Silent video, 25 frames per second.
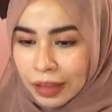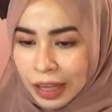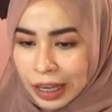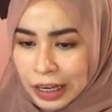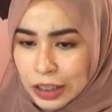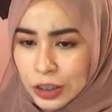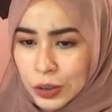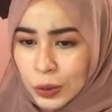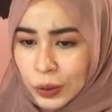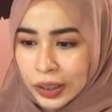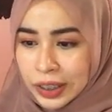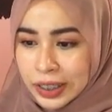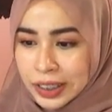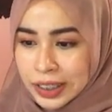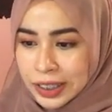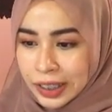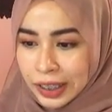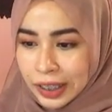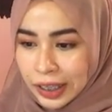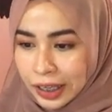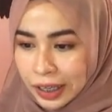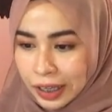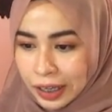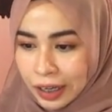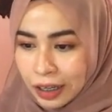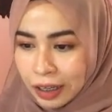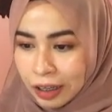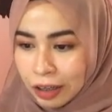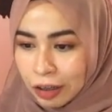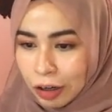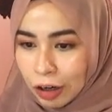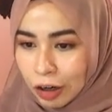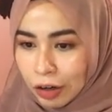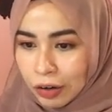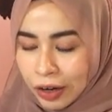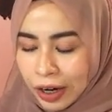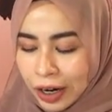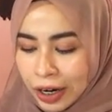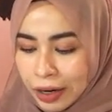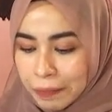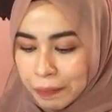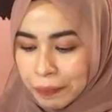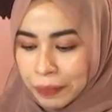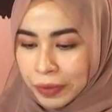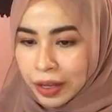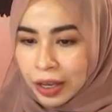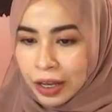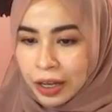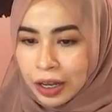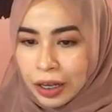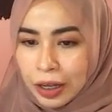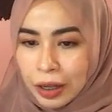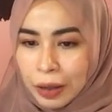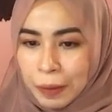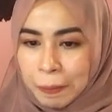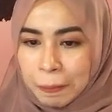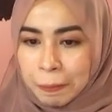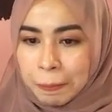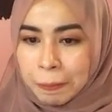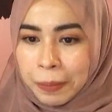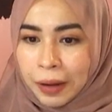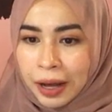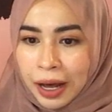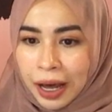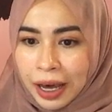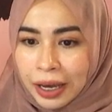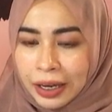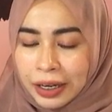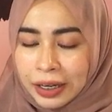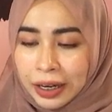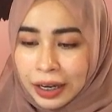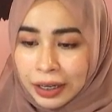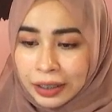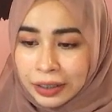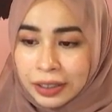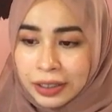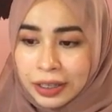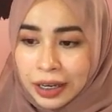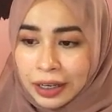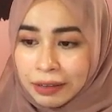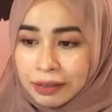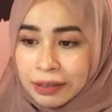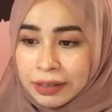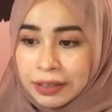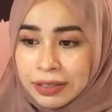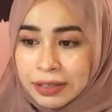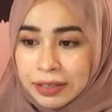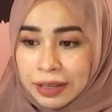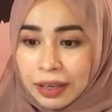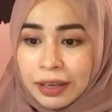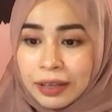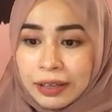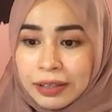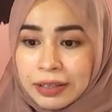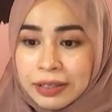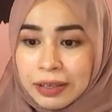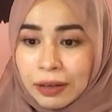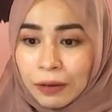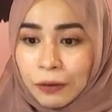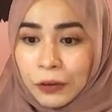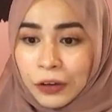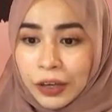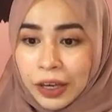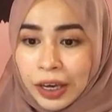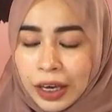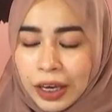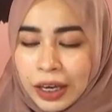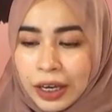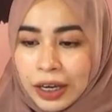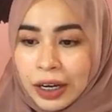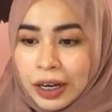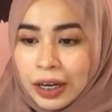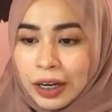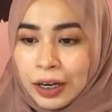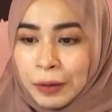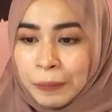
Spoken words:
as you can see here, all right, by 1986, okay,